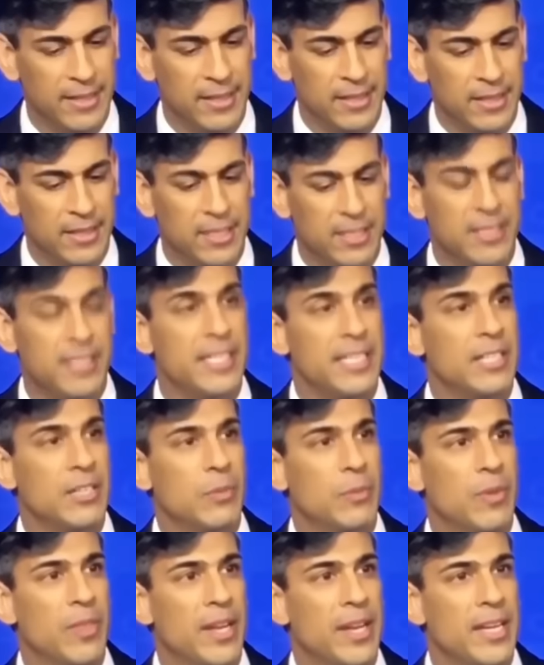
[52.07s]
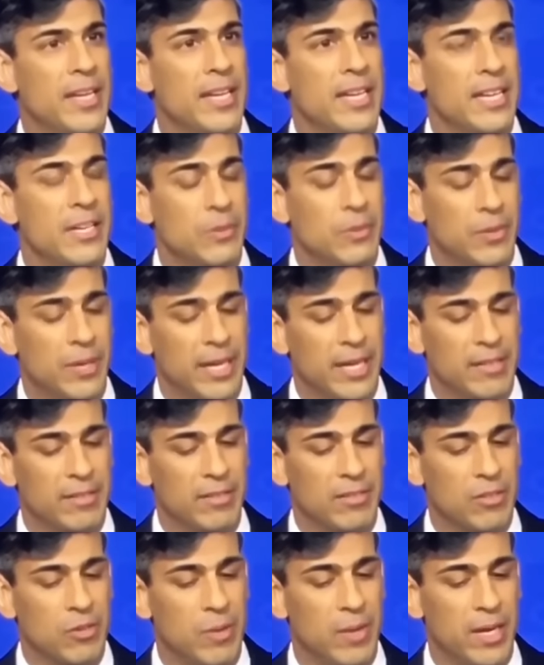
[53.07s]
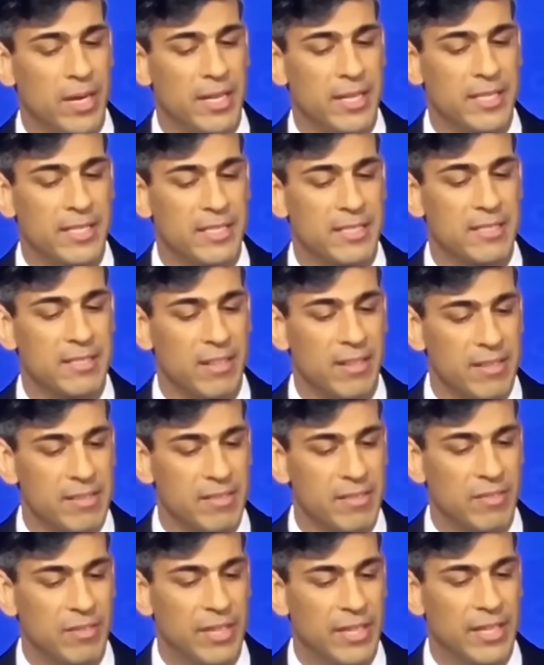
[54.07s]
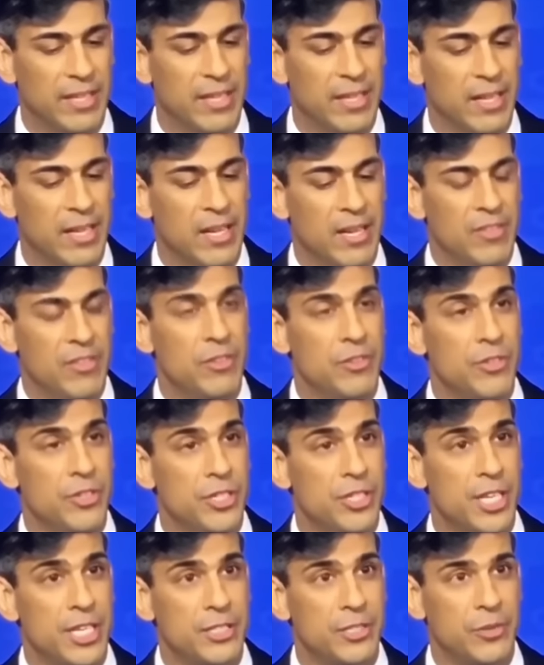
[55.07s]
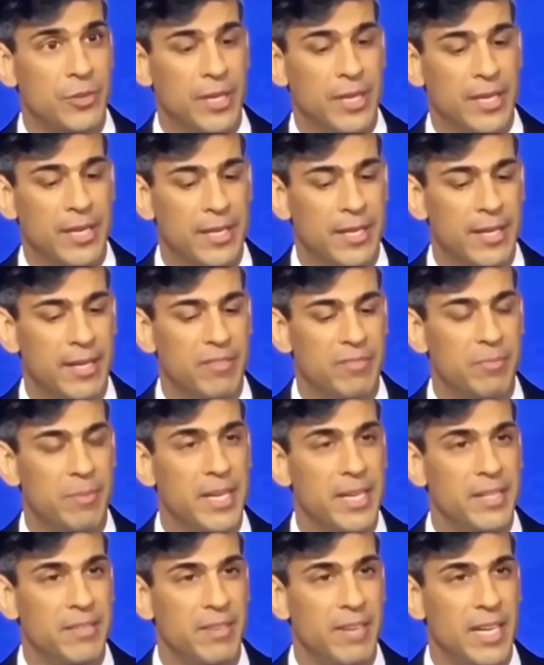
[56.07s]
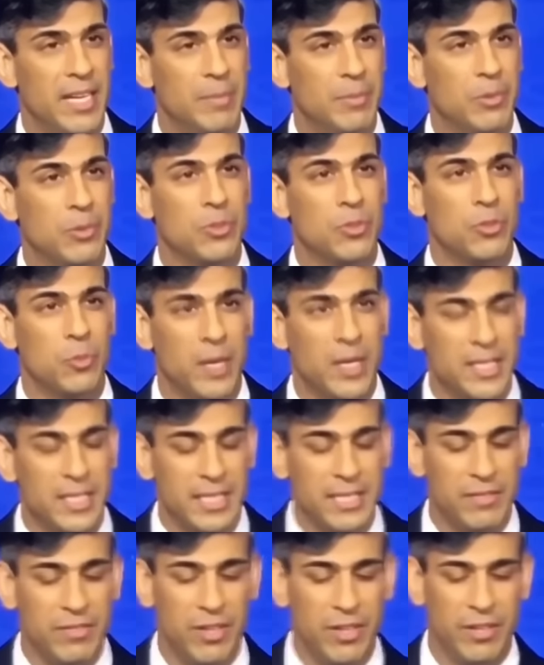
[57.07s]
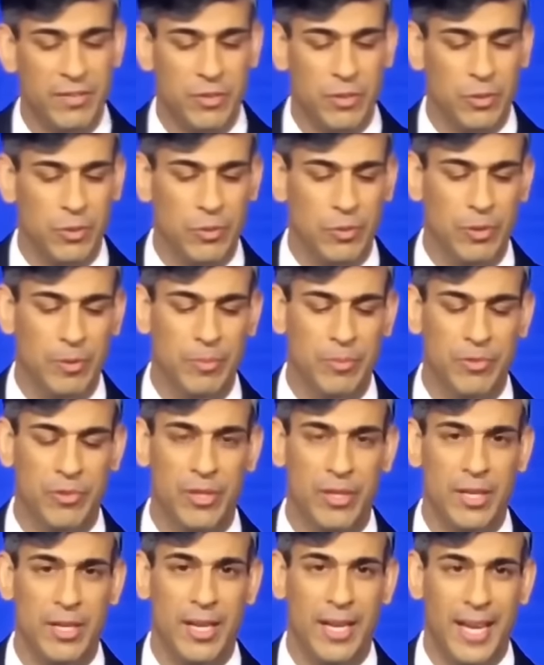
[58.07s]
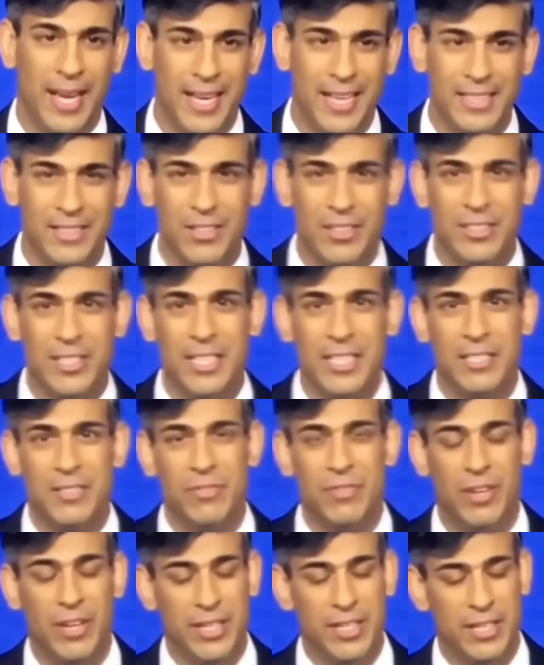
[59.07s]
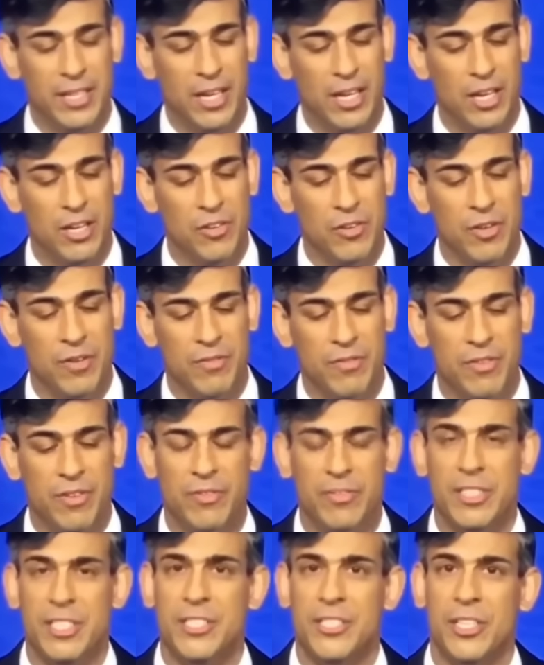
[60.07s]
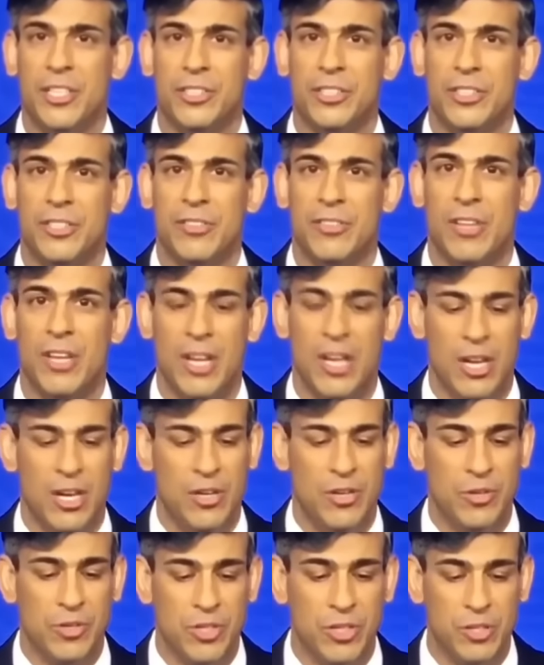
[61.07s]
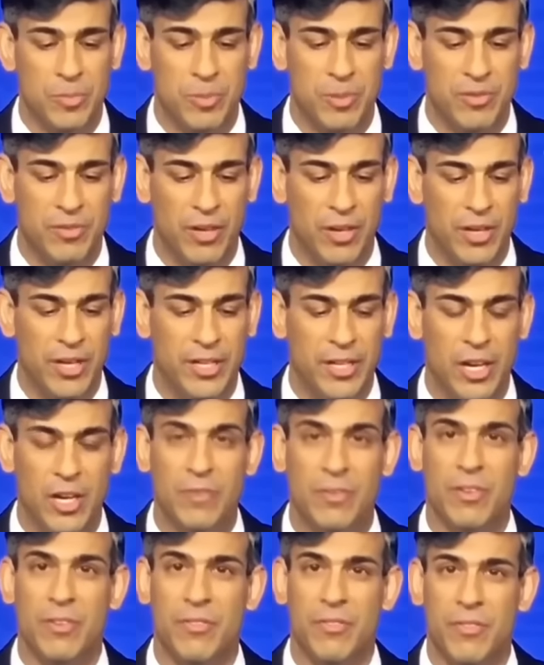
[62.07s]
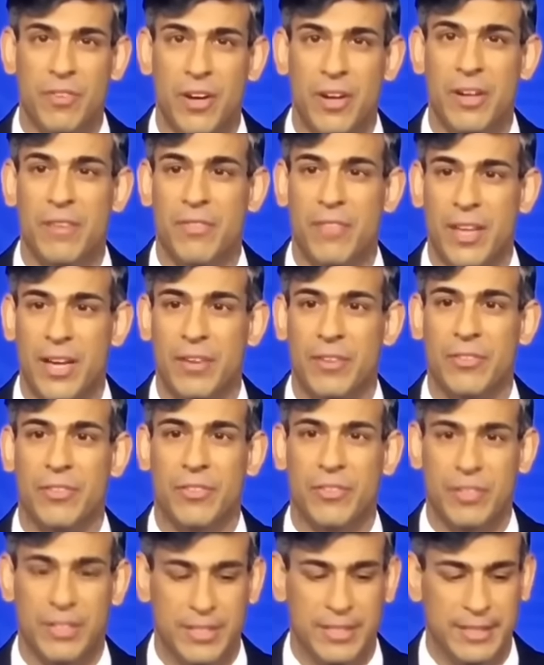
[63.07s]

To deal with any legal cases quickly and decisively, the judiciary have made available 25 courtrooms and identified 150 judges who could provide over 5,000 sitting